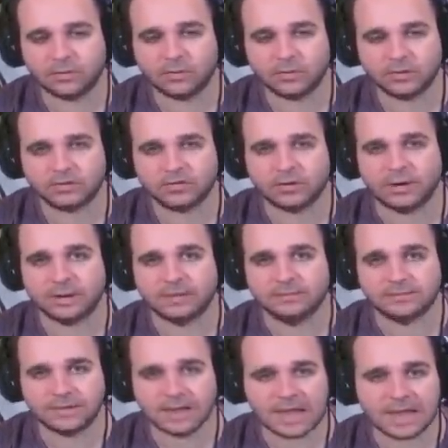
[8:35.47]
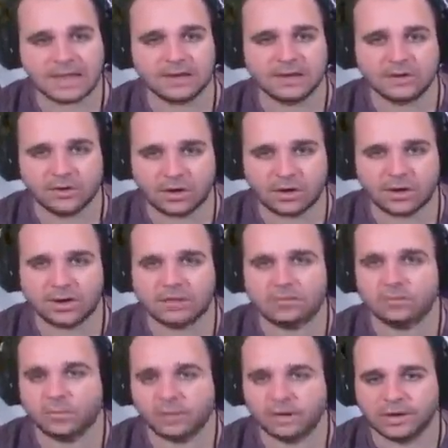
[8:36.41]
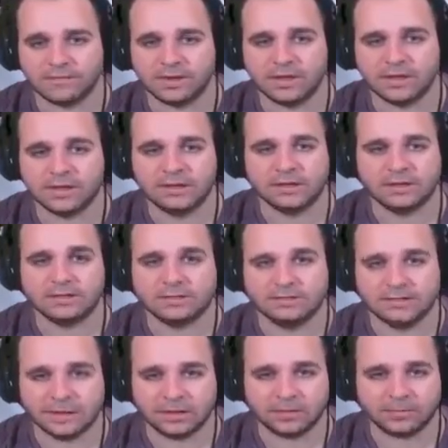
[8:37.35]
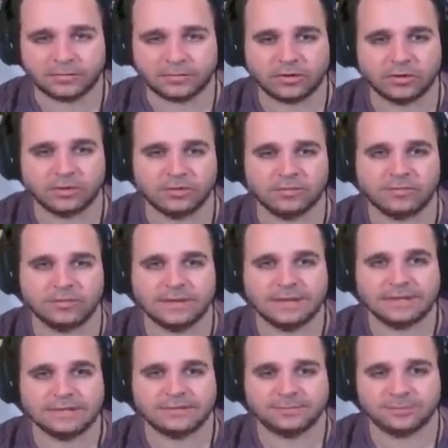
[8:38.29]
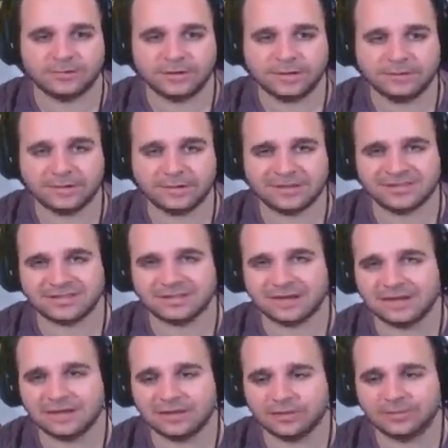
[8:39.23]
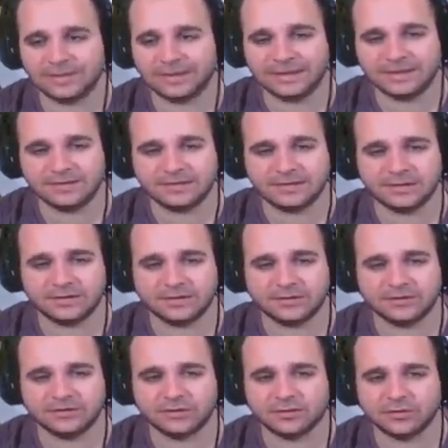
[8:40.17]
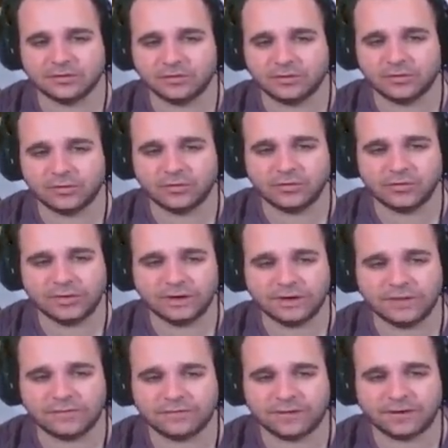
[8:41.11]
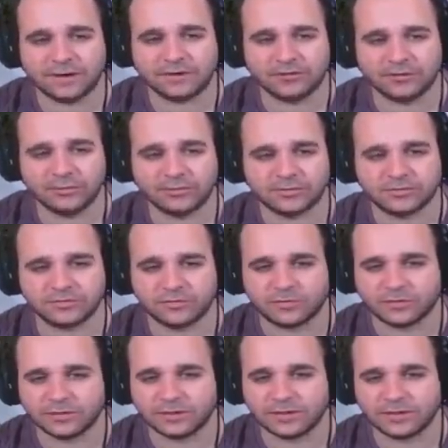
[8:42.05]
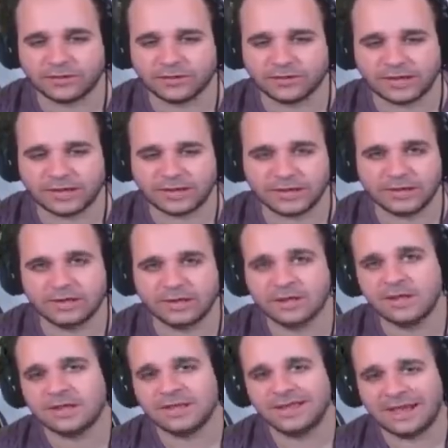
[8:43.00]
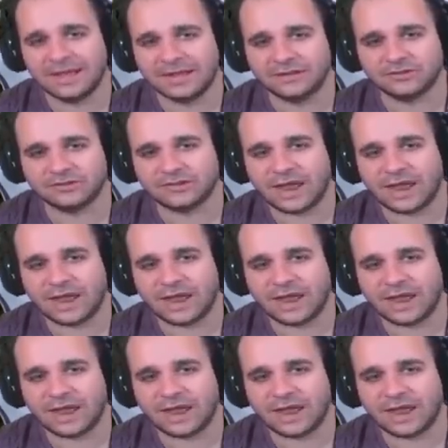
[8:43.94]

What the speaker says: what time. Day, night, whatever. Down the bottom, it's pretty much a little bit easier because you can already find groups of 4 that are attacking and just